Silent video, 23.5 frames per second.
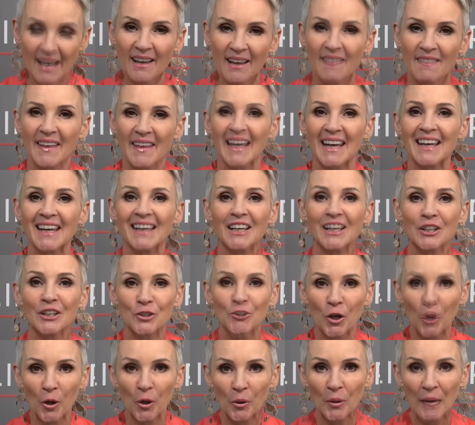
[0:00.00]
They
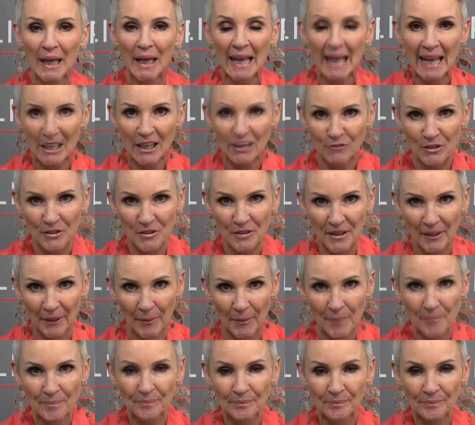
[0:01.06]
know everything.